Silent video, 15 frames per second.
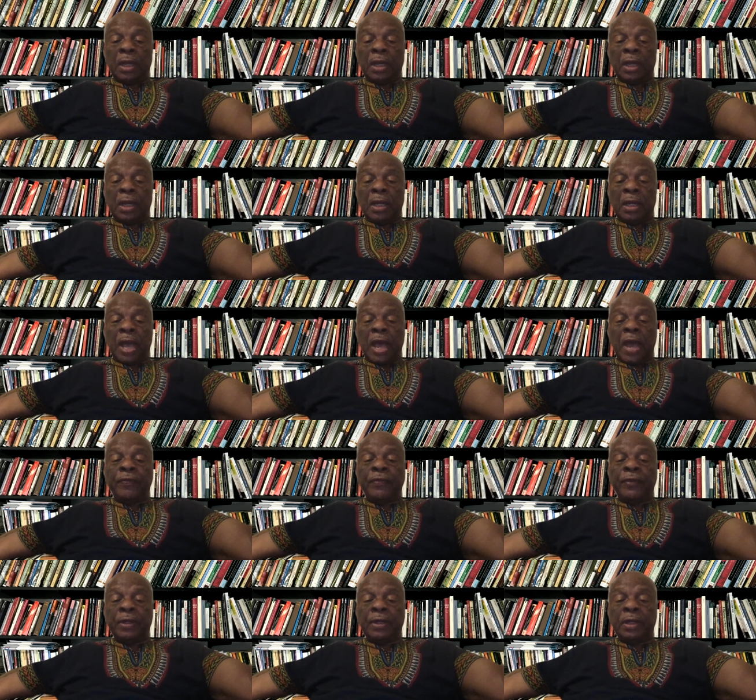
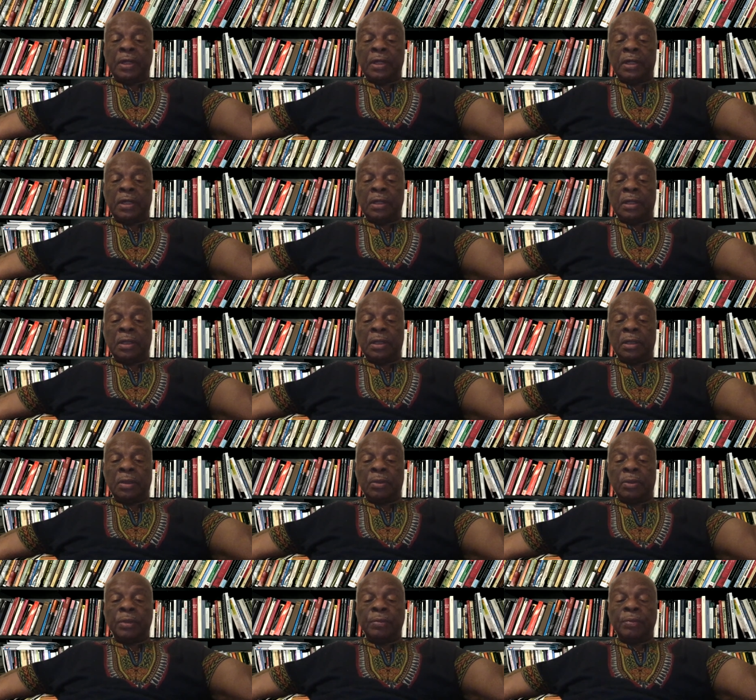Africa would
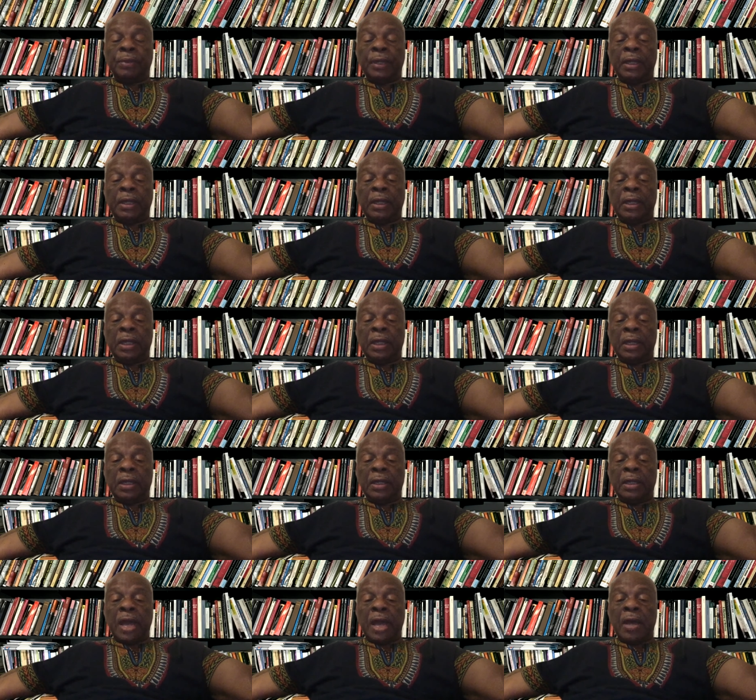be
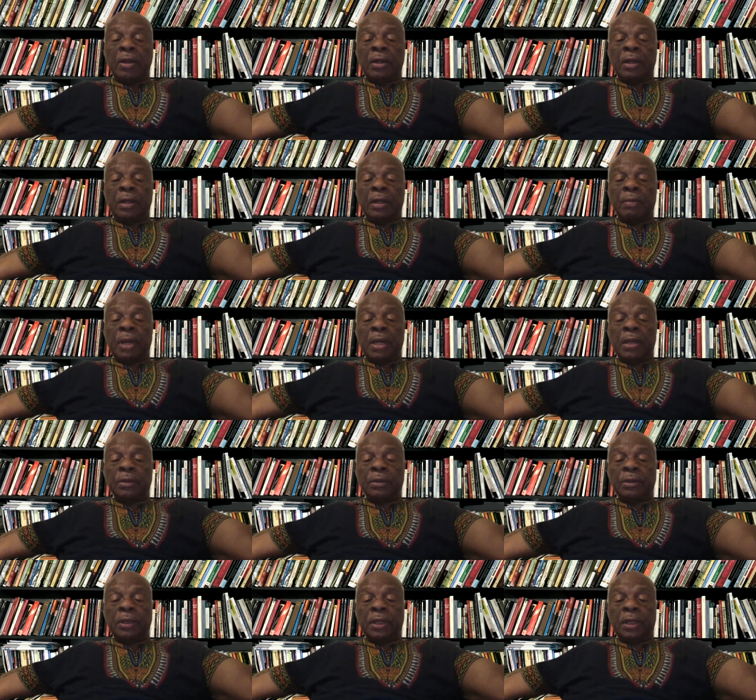not among
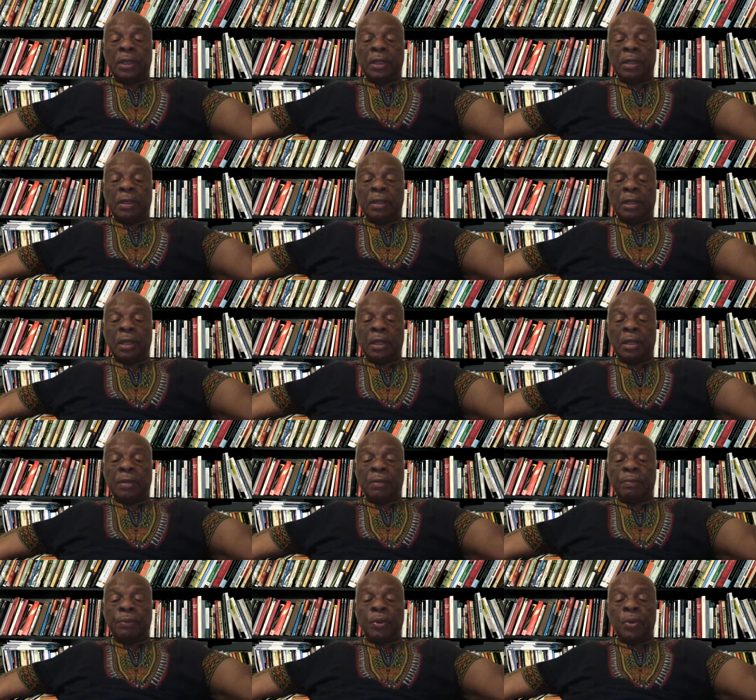the
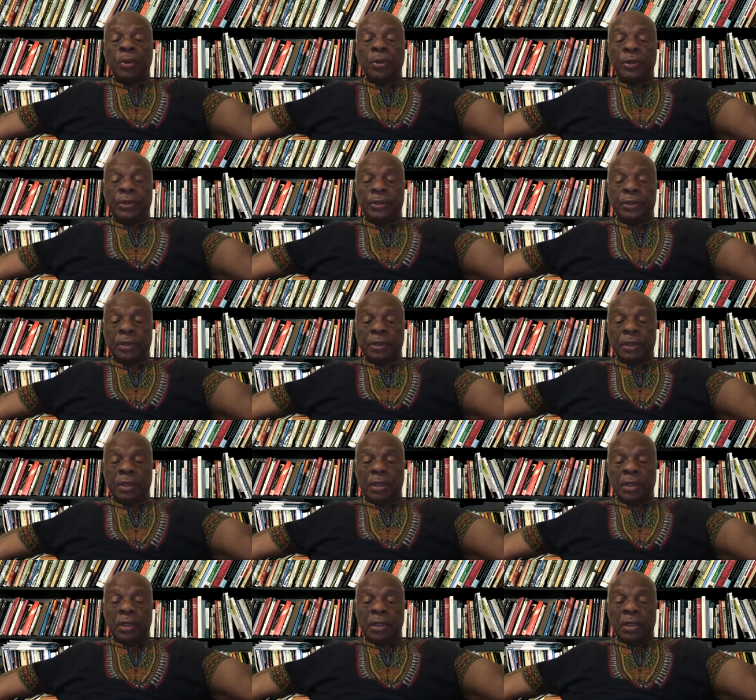poorest
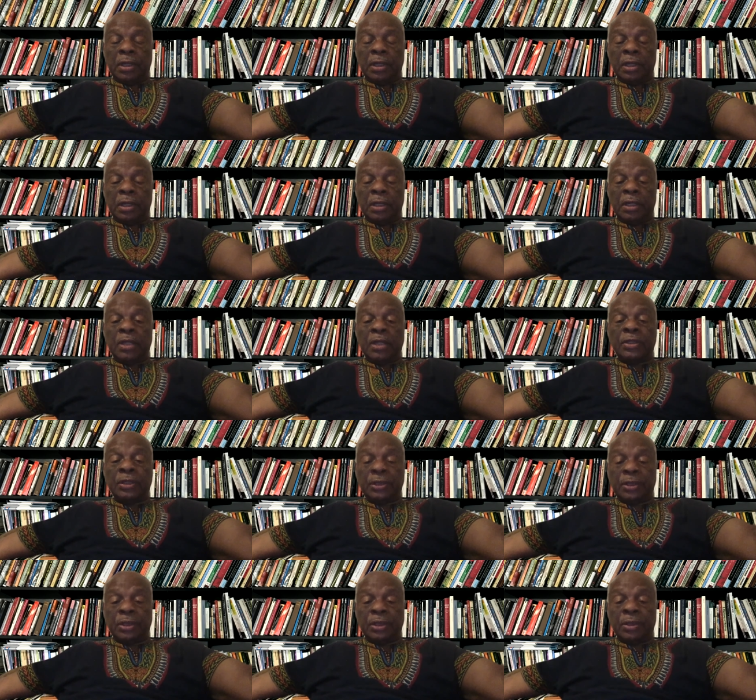nations in
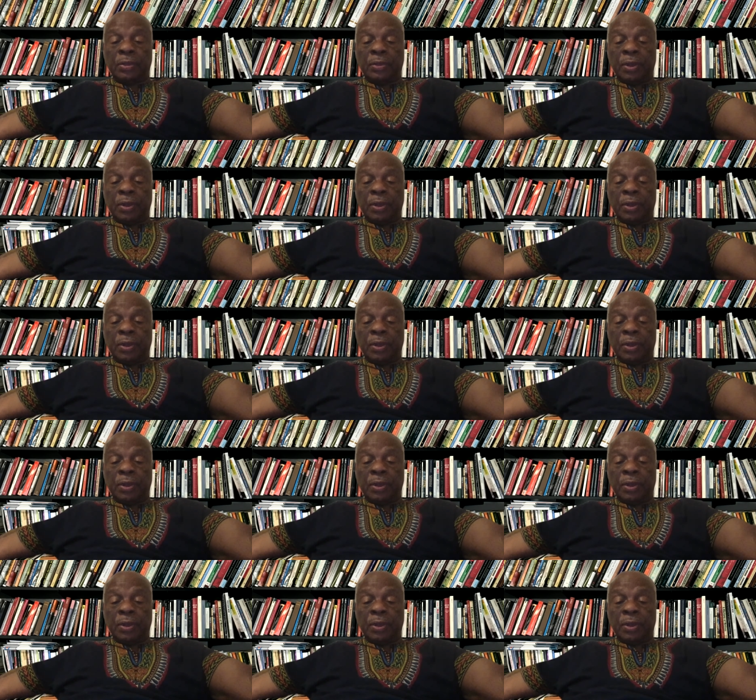the world.